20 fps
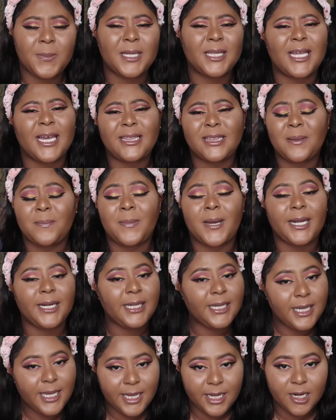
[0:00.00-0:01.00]
but like the
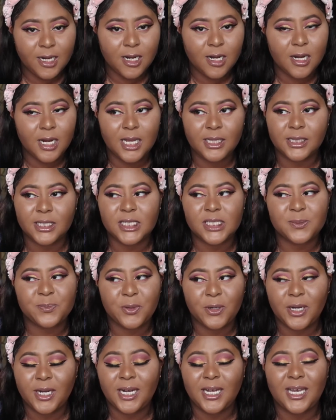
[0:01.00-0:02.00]
body care and the
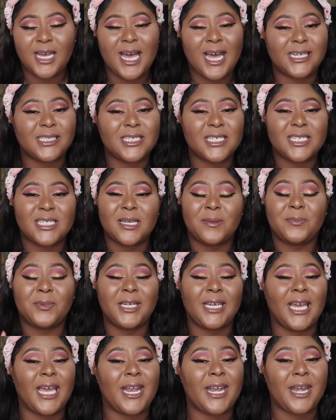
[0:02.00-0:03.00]
spray, I just
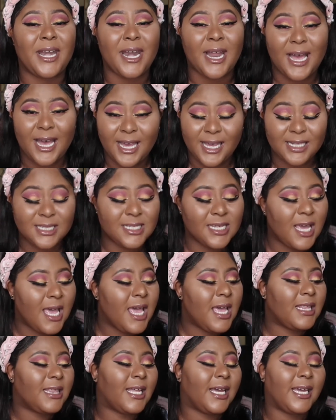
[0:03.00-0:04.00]
simply cannot.
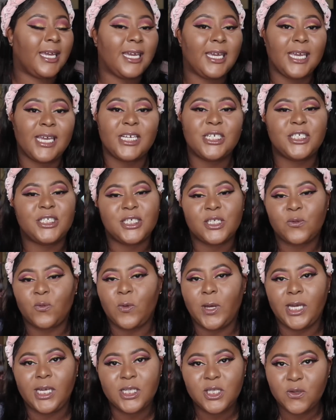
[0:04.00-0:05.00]
Like it's just
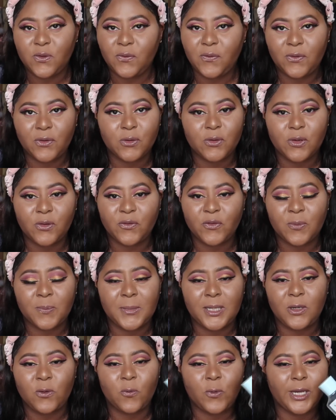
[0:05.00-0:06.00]
way too floral for
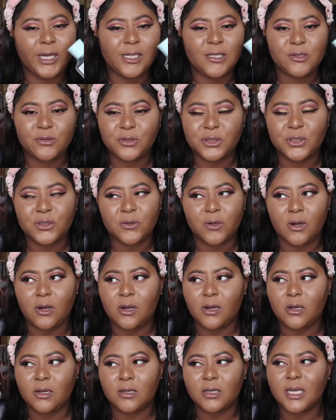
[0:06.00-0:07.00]
me, way too
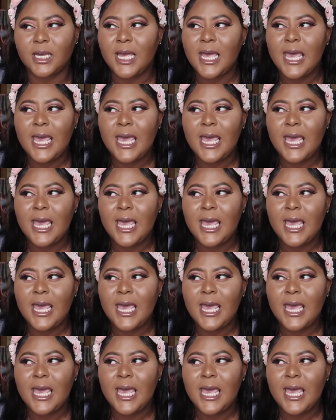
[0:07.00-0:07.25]
strong,